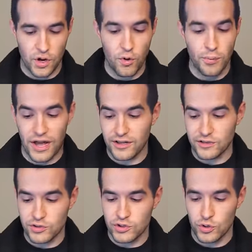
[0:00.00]
Oh,
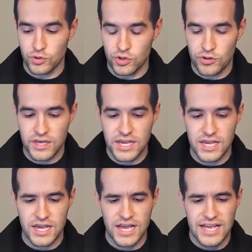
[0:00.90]
Blackluster Soldier,
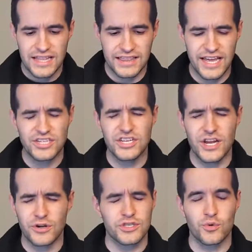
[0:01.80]
the
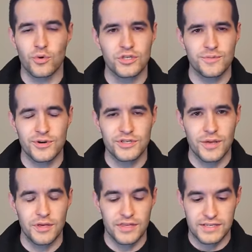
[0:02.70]
legendary swordsman or something.